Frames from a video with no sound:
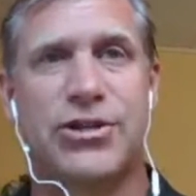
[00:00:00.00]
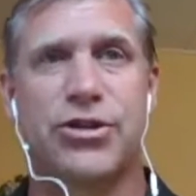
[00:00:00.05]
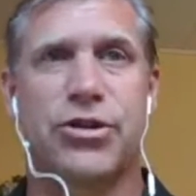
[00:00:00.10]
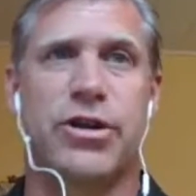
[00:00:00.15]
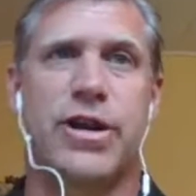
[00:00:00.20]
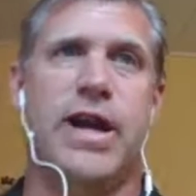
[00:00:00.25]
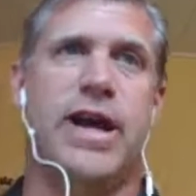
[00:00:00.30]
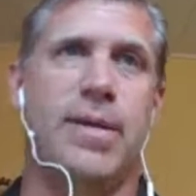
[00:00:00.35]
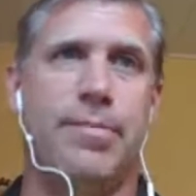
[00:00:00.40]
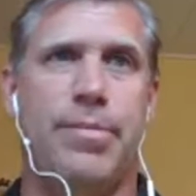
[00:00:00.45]

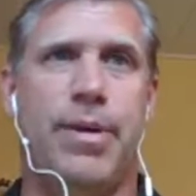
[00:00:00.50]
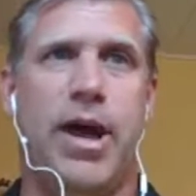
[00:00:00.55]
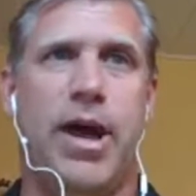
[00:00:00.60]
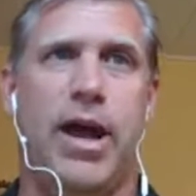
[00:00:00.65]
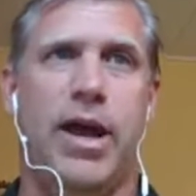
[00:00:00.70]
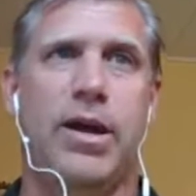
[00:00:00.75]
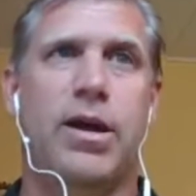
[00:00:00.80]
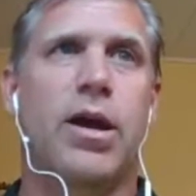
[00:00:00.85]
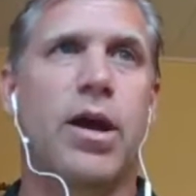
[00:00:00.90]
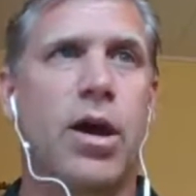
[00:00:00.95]

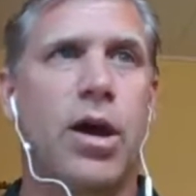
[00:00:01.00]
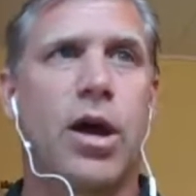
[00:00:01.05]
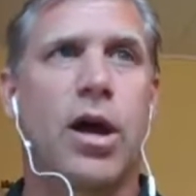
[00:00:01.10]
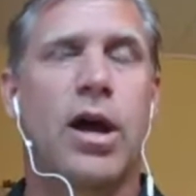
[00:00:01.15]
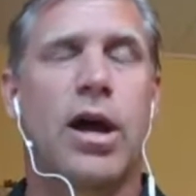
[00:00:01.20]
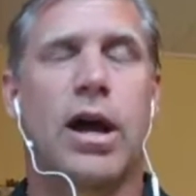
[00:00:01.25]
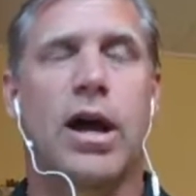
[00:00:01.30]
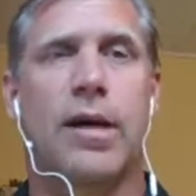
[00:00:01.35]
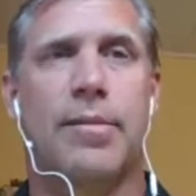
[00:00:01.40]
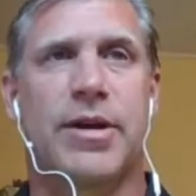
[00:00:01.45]
campaign
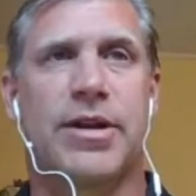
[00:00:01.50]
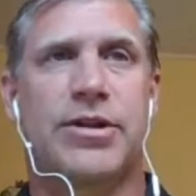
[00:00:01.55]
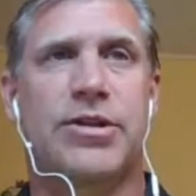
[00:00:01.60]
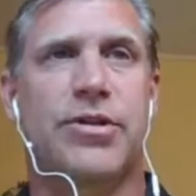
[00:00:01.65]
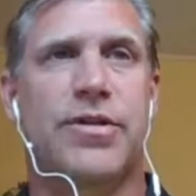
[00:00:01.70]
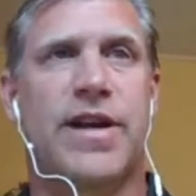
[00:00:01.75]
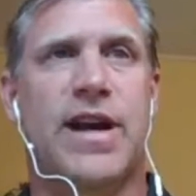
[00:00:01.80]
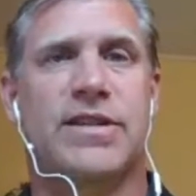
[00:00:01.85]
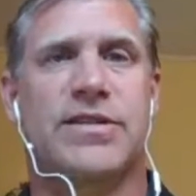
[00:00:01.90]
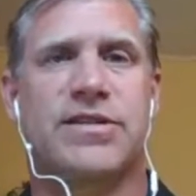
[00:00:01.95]
in
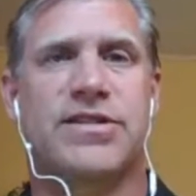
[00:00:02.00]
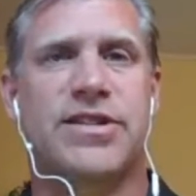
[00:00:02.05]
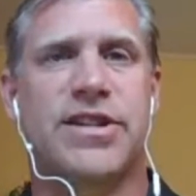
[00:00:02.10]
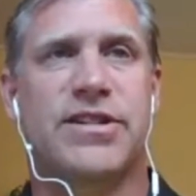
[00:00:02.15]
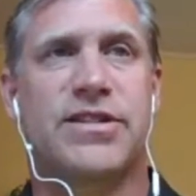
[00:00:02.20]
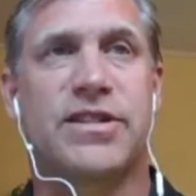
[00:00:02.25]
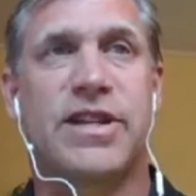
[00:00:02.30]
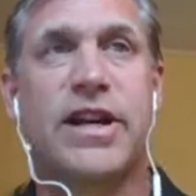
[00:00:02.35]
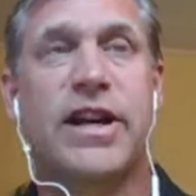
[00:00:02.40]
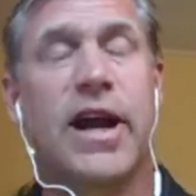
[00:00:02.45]
2016.